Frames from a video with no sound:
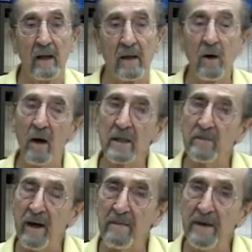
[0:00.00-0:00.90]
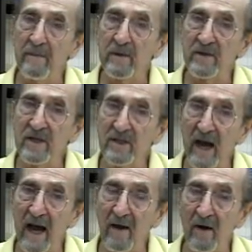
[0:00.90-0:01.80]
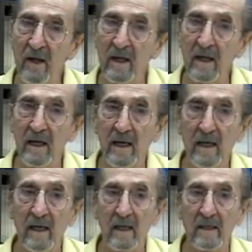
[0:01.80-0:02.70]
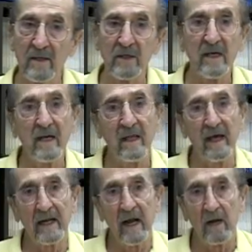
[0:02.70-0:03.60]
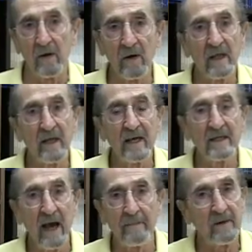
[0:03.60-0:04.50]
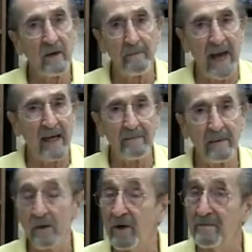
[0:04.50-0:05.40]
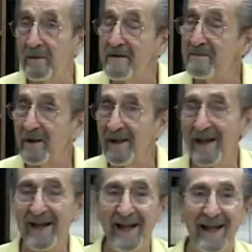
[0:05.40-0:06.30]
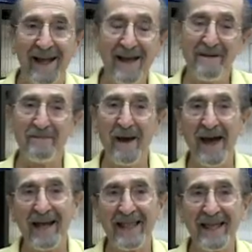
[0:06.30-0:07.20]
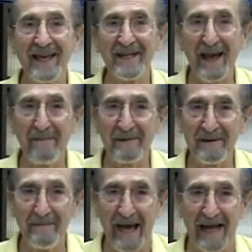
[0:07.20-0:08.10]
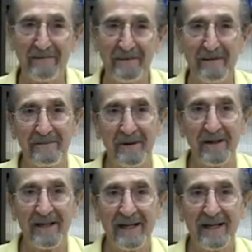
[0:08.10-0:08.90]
caused by people's desire to see that good things happen to good people and bad things happen to bad people.